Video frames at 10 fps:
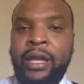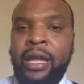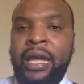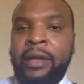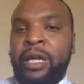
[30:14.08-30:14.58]

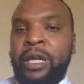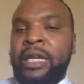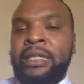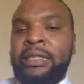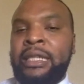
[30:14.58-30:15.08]

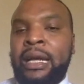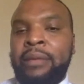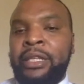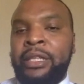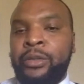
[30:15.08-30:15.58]
Anytime
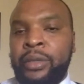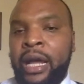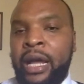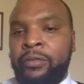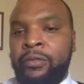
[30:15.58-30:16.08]
that you and I
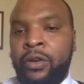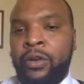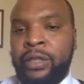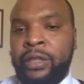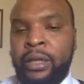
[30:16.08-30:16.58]
are
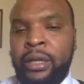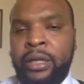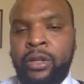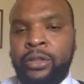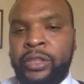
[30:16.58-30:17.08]
involved in
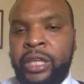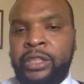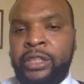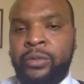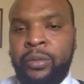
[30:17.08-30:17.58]
an
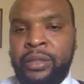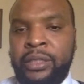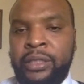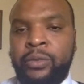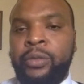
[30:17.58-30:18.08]
altercation with
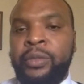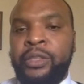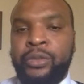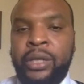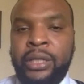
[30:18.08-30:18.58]
police, we're going to be
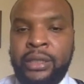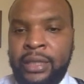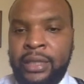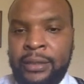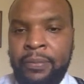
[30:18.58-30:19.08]
drug
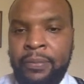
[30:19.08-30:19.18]
tested.